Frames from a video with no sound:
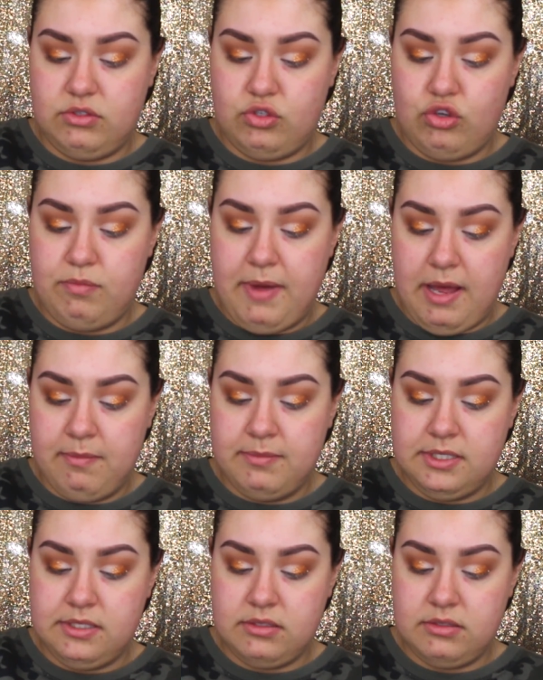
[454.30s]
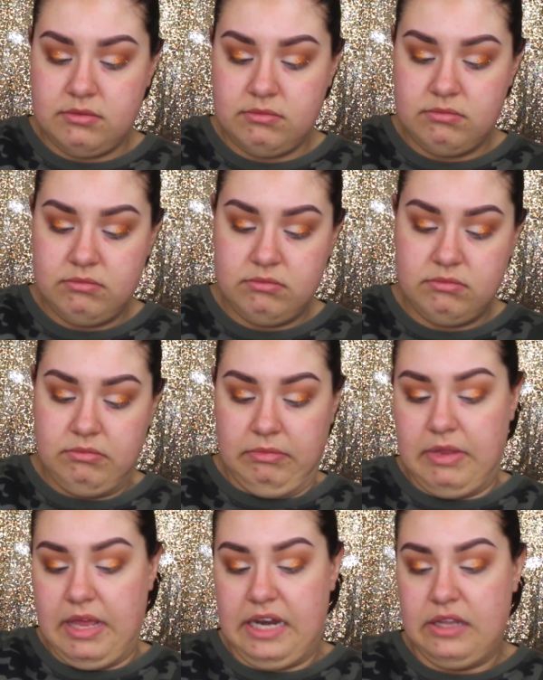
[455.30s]
2 pumps.
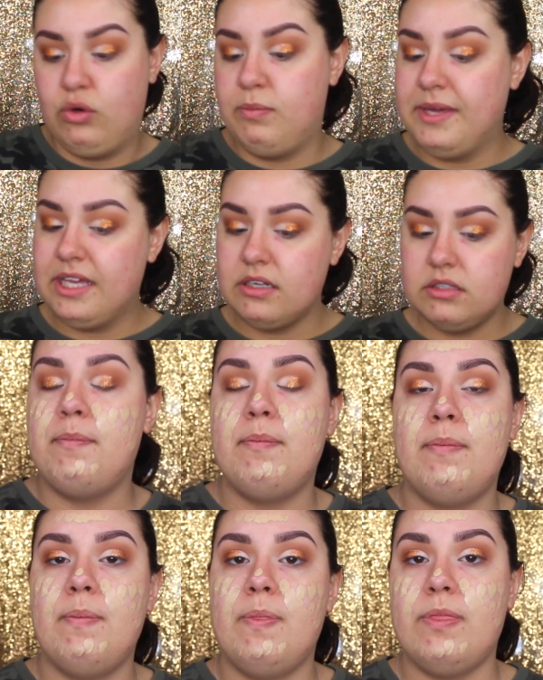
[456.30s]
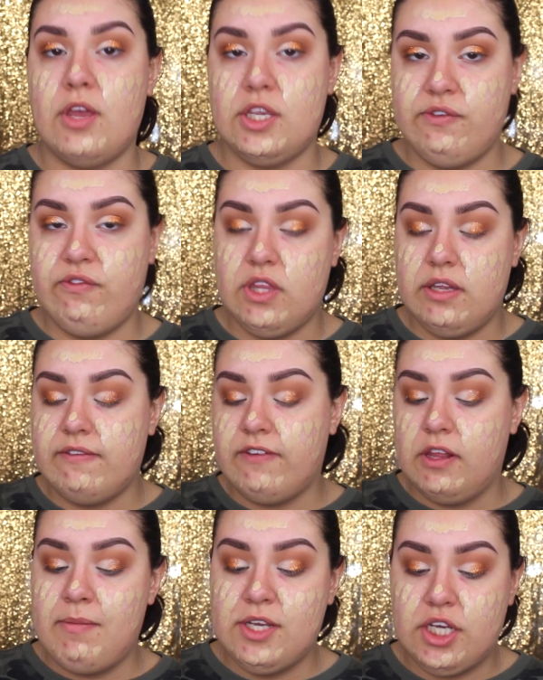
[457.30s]
And a little bit. Those of you that
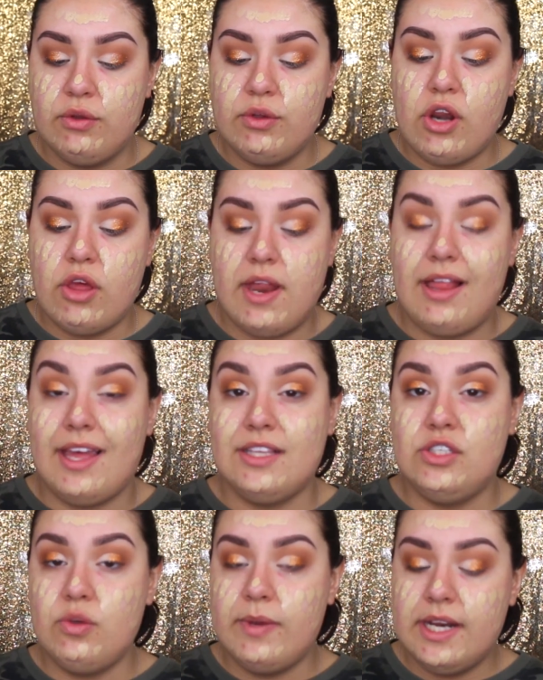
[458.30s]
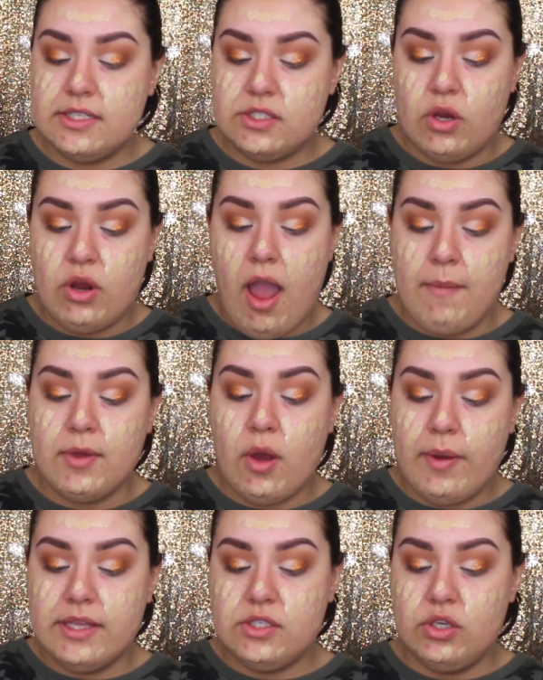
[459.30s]
follow my channel, you know that I like doing this, so I'm
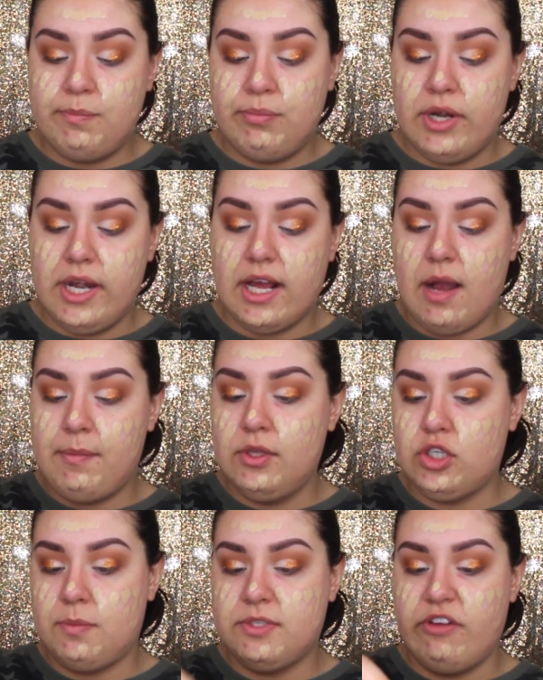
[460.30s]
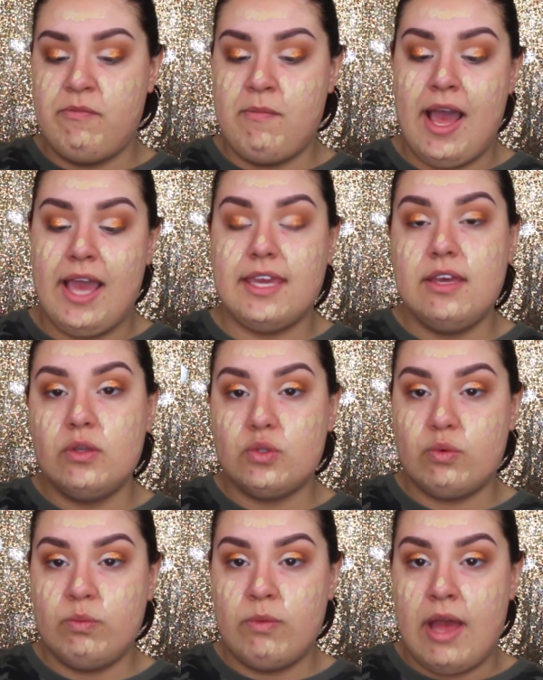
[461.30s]
going to put in a couple of drops of my
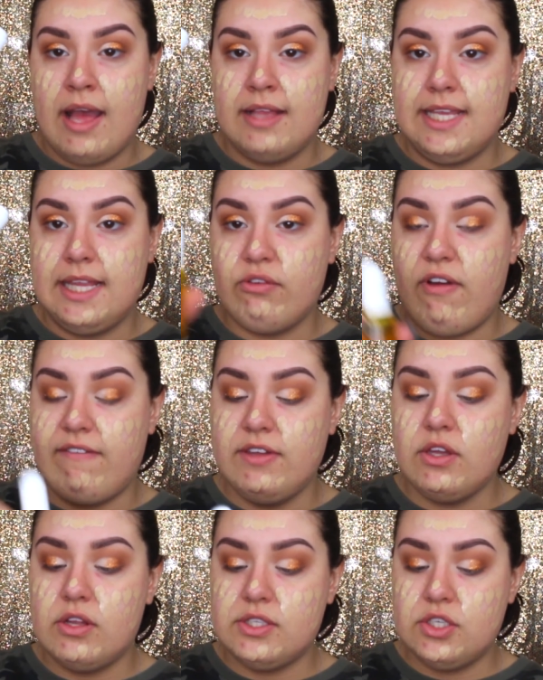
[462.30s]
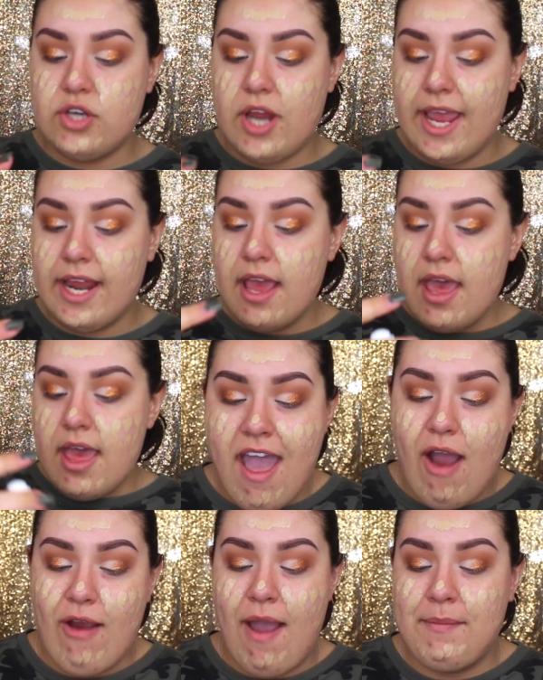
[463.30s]
Kiehl's Daily Rubbing Concentrate.
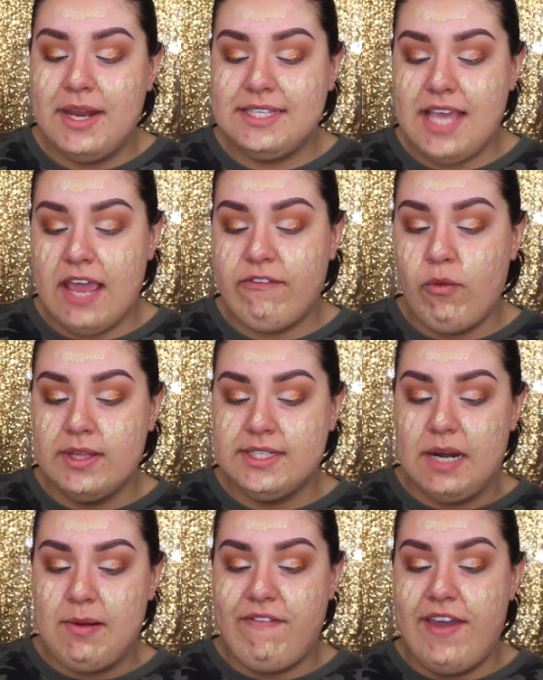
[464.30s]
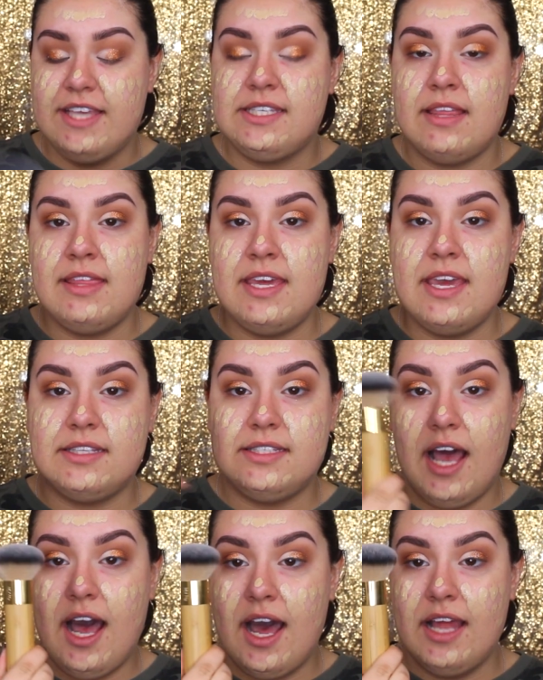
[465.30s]
Alright, I'm going to take for one side of my face the
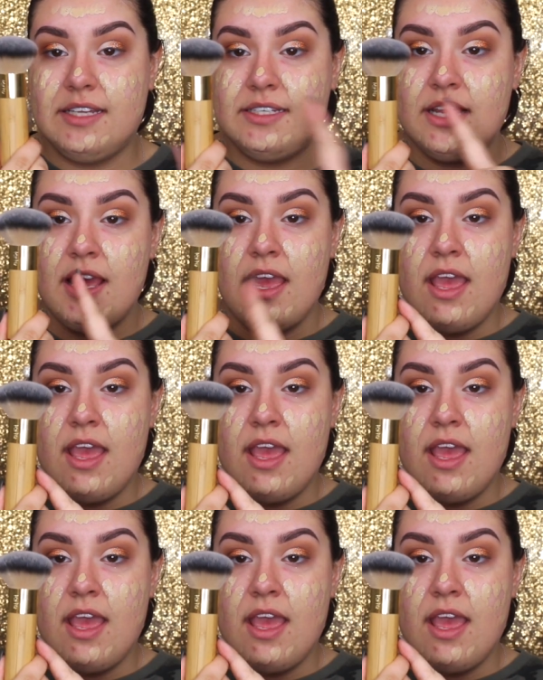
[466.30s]
Tarte